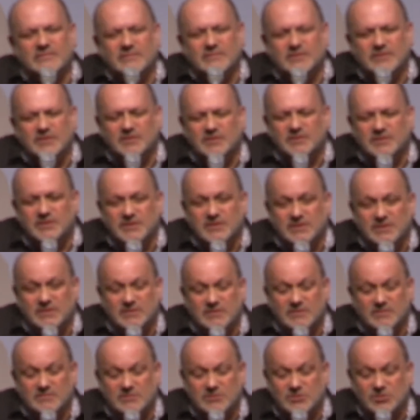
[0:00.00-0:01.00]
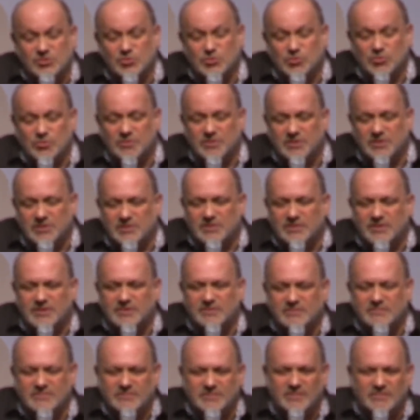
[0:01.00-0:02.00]
in the story that
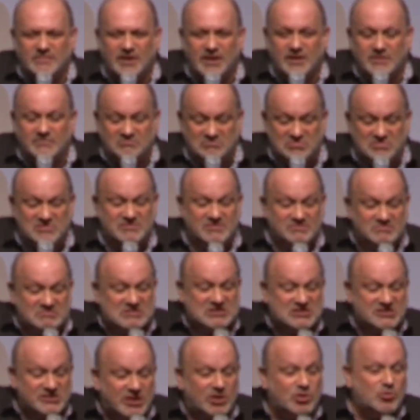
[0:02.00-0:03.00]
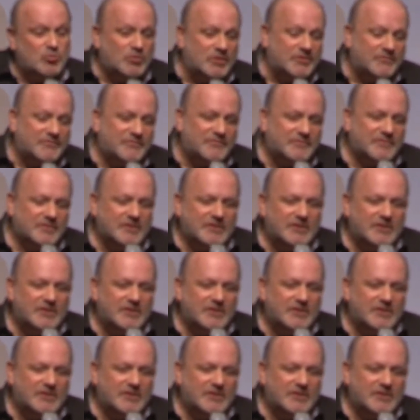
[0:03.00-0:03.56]
I stuck with,